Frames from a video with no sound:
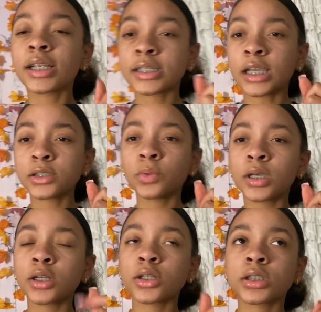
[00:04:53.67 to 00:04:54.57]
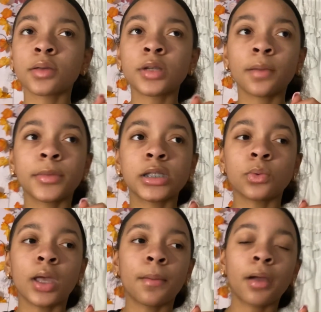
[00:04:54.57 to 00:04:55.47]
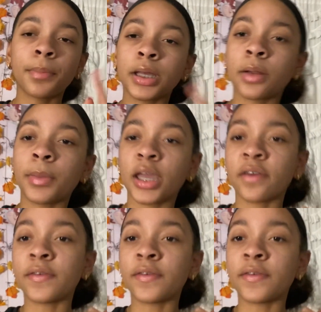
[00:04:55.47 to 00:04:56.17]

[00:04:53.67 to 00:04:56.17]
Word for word: Next weekend or sometime this week, I'm probably going to make